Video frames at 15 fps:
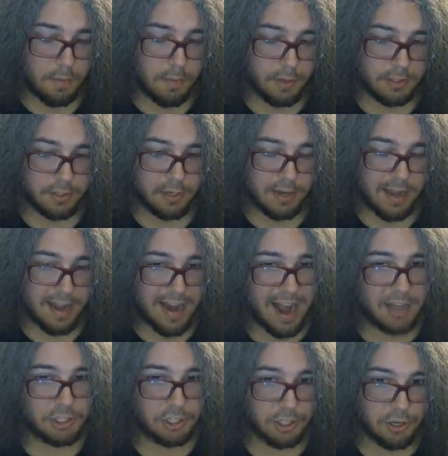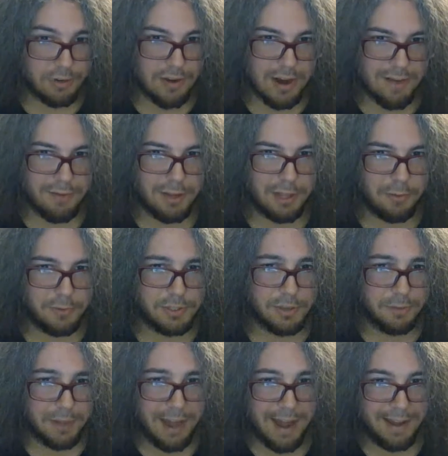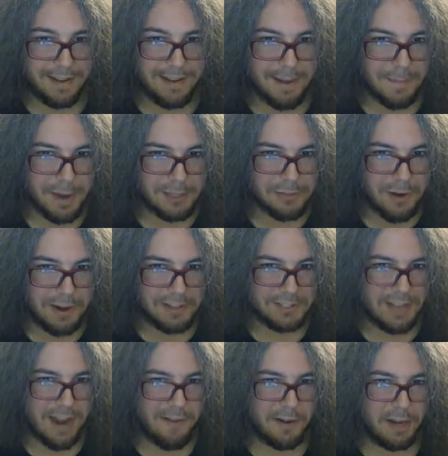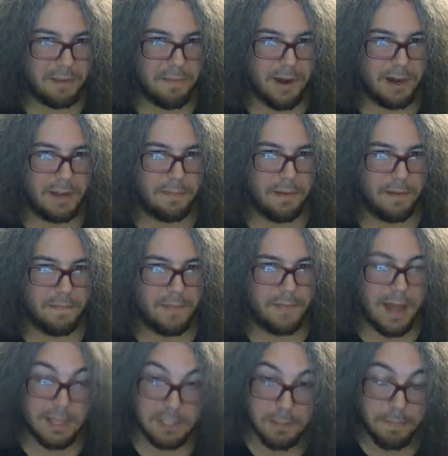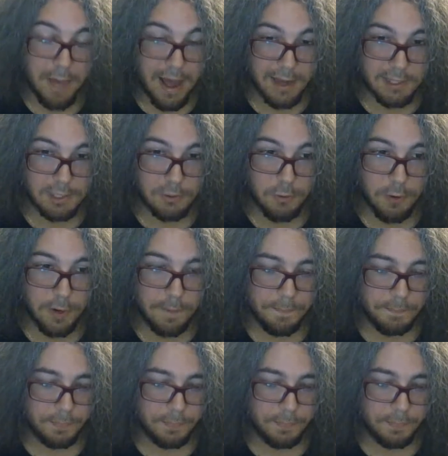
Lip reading: But it actually turned out everything was okay. I'm not trying to scare anybody, but that's the backstory.